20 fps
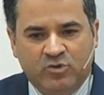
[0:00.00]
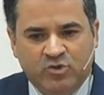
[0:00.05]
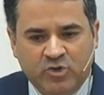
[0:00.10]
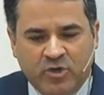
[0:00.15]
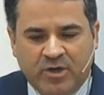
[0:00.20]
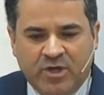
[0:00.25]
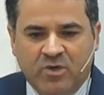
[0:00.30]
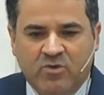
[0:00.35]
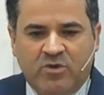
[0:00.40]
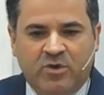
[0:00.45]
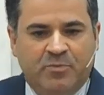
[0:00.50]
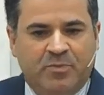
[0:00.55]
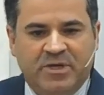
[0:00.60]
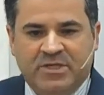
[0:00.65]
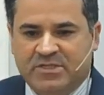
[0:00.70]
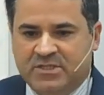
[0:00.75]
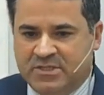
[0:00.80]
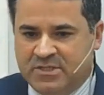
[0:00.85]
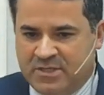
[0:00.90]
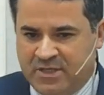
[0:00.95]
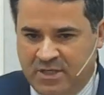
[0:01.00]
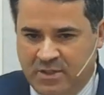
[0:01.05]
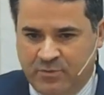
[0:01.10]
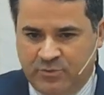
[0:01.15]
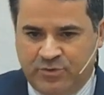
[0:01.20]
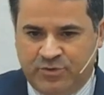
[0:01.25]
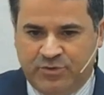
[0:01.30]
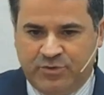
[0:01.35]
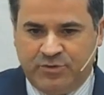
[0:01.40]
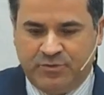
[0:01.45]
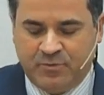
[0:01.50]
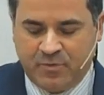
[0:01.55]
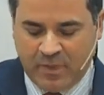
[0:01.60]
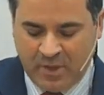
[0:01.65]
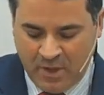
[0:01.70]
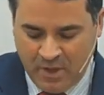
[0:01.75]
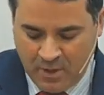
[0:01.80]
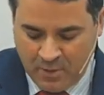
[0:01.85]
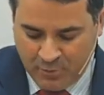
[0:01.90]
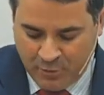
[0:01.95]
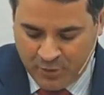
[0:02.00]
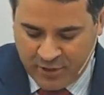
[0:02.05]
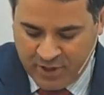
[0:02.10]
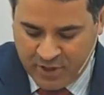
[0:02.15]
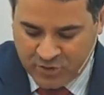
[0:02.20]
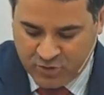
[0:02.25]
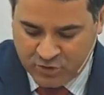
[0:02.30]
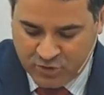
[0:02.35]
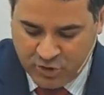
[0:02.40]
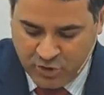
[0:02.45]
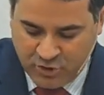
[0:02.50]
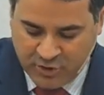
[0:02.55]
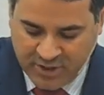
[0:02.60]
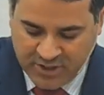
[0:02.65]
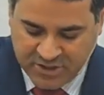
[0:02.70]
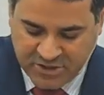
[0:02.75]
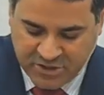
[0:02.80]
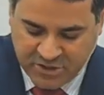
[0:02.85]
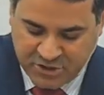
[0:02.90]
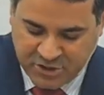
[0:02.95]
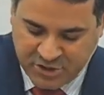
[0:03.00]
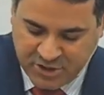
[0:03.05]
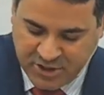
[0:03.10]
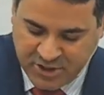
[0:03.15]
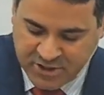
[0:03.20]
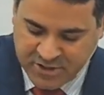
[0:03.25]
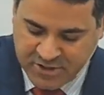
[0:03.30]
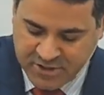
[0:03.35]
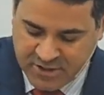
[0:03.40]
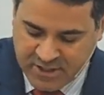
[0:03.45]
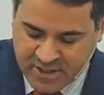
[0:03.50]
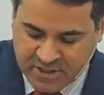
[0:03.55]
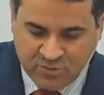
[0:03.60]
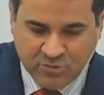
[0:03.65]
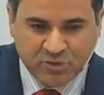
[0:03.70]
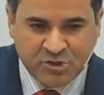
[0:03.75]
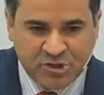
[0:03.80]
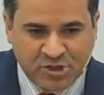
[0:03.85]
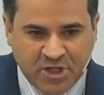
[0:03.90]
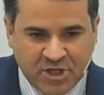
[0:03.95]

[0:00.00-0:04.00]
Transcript: And only with sincerity we're going to receive the blessing.